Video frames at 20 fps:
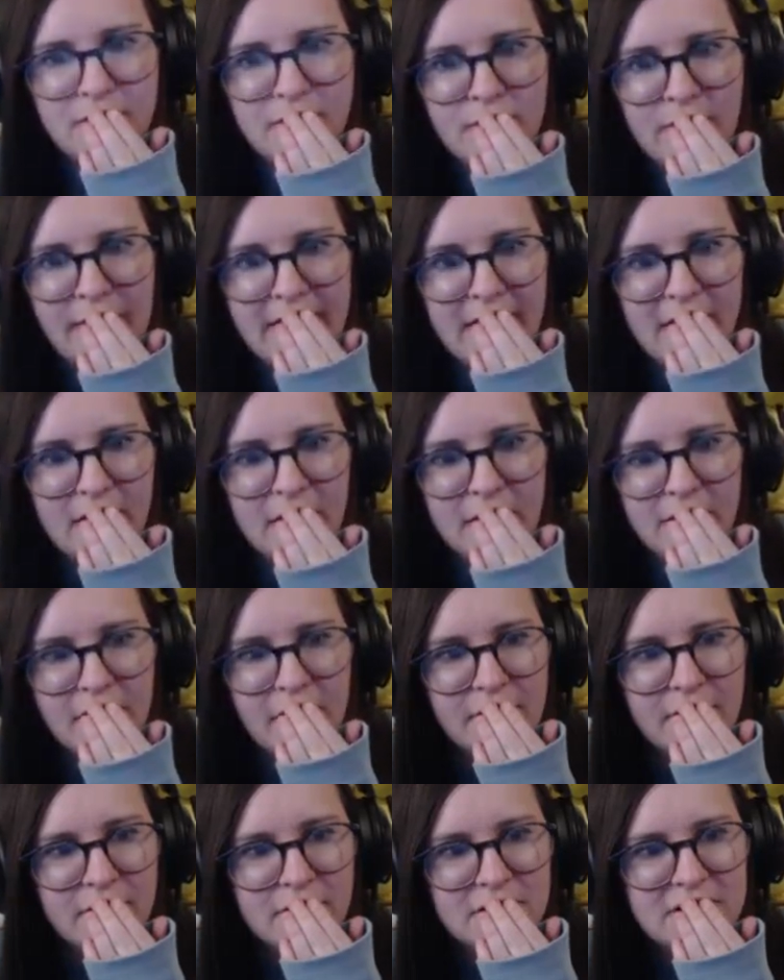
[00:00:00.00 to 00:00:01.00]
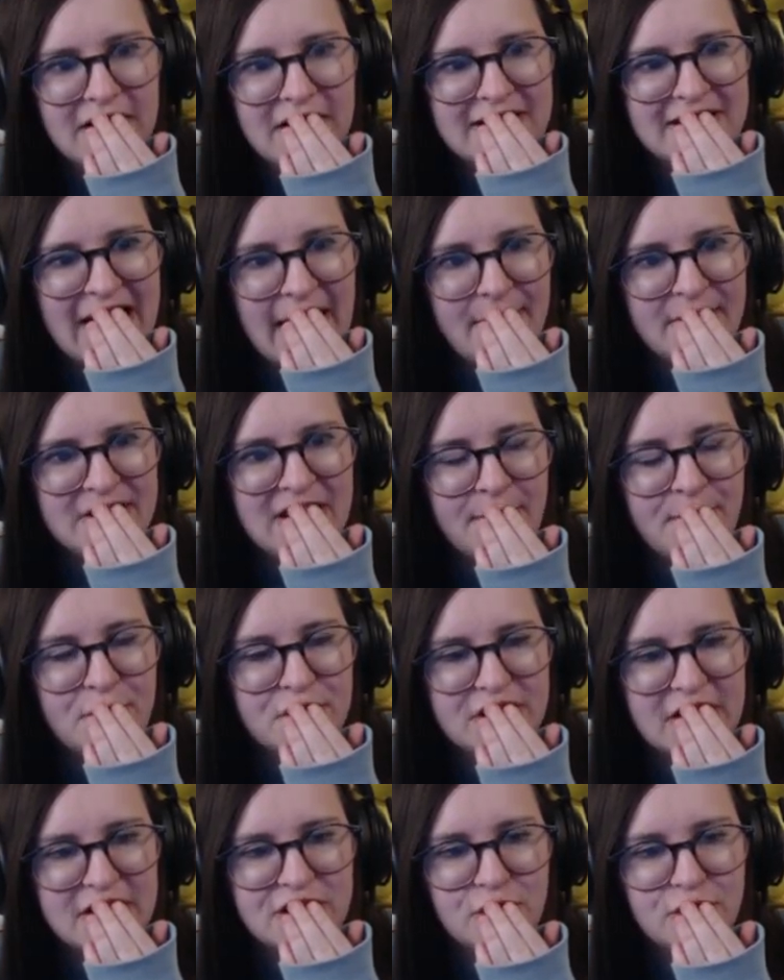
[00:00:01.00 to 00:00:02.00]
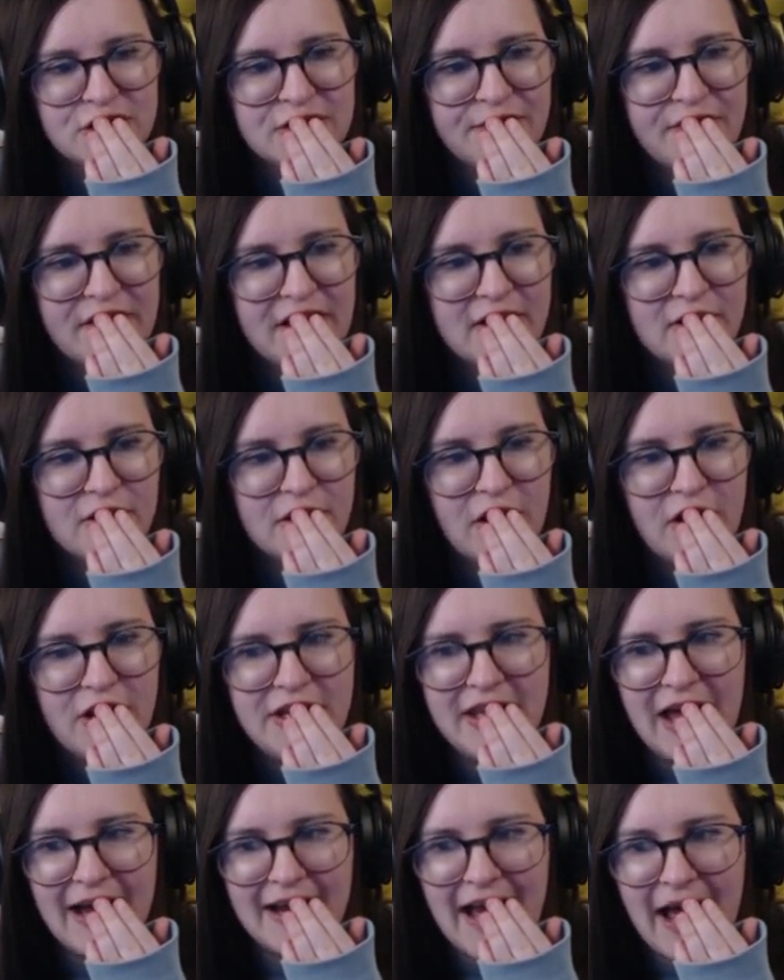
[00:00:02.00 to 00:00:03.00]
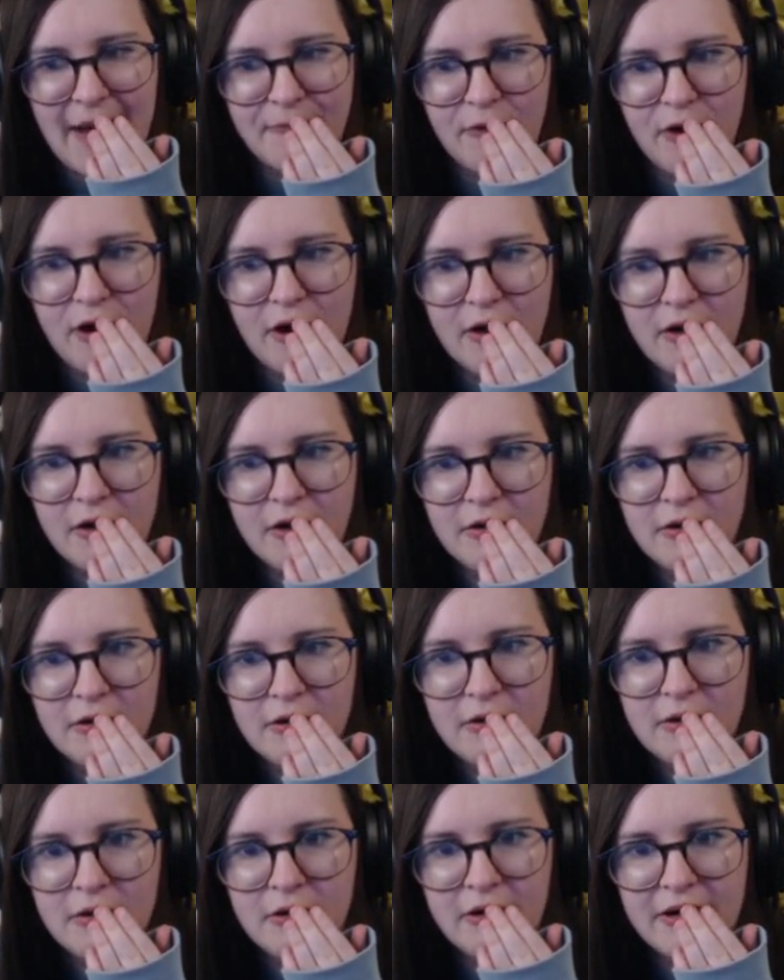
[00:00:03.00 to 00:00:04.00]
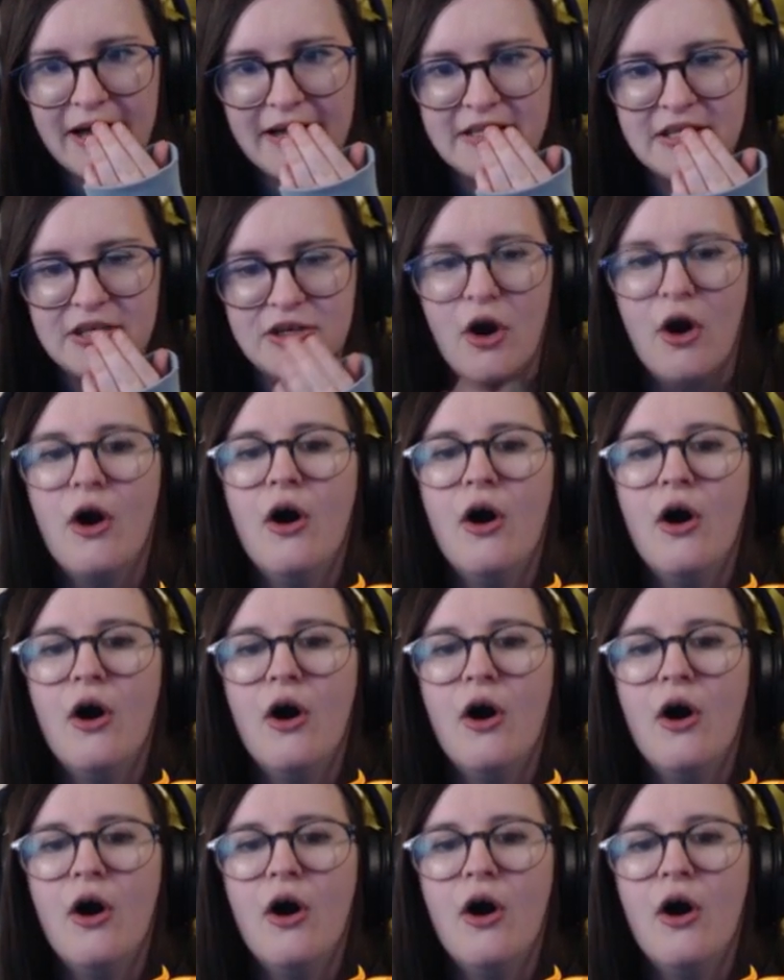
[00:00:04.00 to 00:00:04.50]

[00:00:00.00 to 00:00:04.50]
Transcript: Wait, hold on. Did I scare myself because I saw something in that camera? Okay, I did not.